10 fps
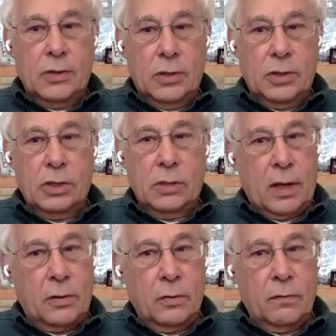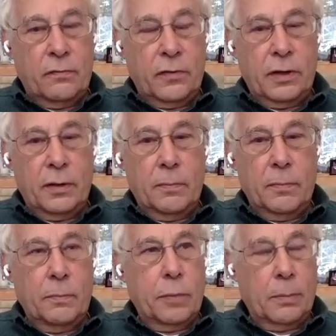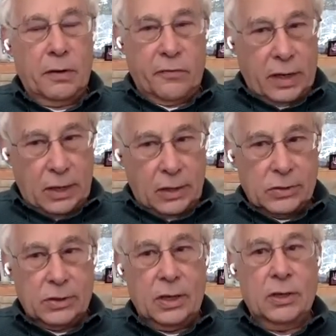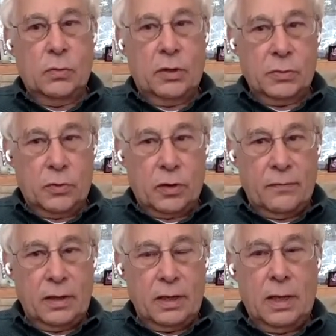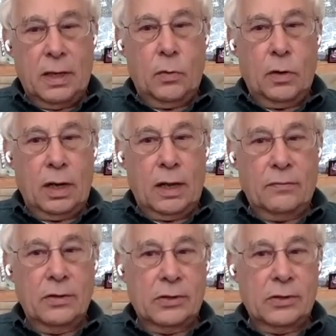So this is a matter of public finance as well as private, and we're going to have